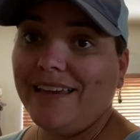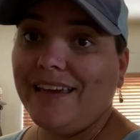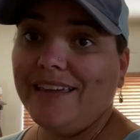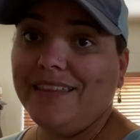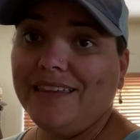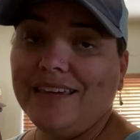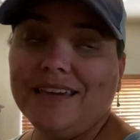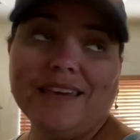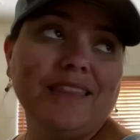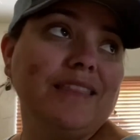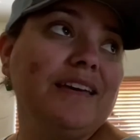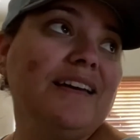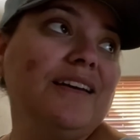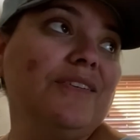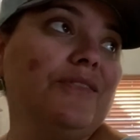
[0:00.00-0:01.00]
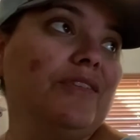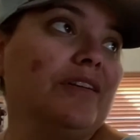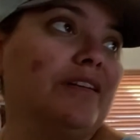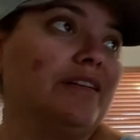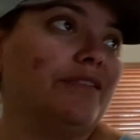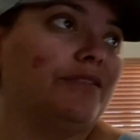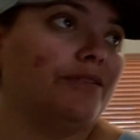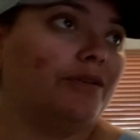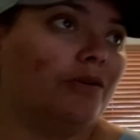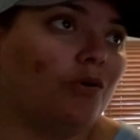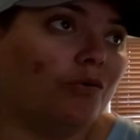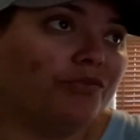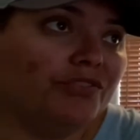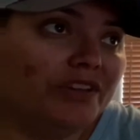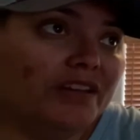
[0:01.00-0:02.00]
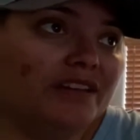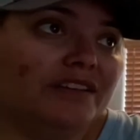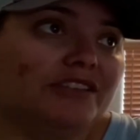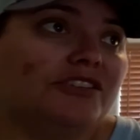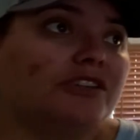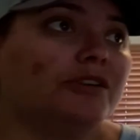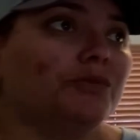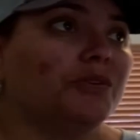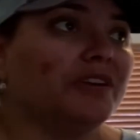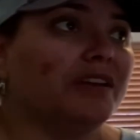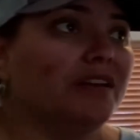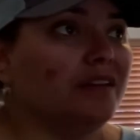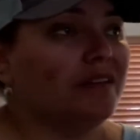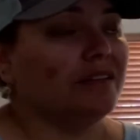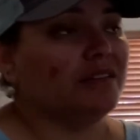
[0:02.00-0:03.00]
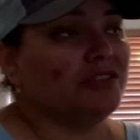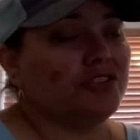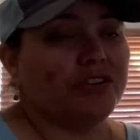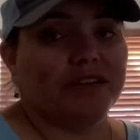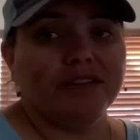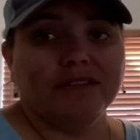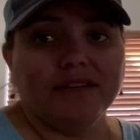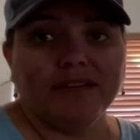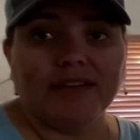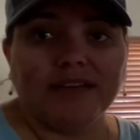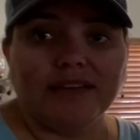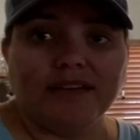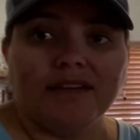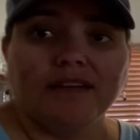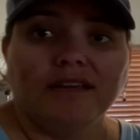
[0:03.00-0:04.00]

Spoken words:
I think that we're hopefully going to start working on this trailer again